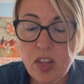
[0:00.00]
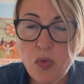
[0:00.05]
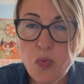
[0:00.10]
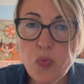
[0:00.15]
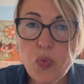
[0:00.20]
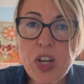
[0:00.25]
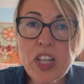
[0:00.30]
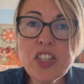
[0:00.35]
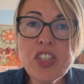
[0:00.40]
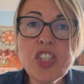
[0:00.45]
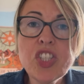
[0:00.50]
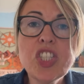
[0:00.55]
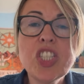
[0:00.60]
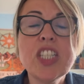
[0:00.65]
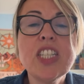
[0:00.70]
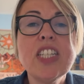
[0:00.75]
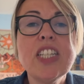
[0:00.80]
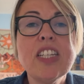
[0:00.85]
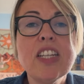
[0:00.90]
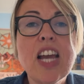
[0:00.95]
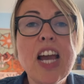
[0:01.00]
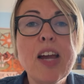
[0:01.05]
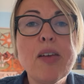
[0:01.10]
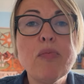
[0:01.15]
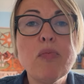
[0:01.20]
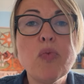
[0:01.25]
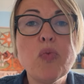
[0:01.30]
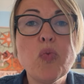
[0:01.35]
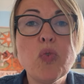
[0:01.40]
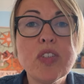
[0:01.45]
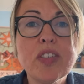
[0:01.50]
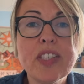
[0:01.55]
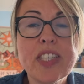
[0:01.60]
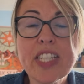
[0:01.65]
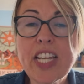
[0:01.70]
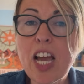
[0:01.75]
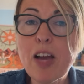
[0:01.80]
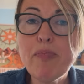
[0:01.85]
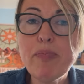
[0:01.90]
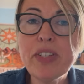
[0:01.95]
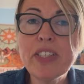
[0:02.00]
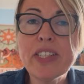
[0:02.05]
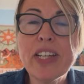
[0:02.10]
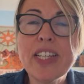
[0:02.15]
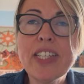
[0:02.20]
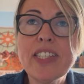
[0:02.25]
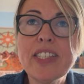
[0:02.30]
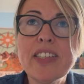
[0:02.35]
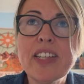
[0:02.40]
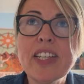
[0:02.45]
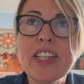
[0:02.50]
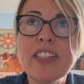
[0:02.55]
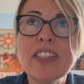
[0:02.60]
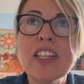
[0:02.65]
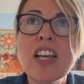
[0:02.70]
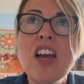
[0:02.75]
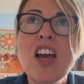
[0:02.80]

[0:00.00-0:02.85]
When she was decapitated,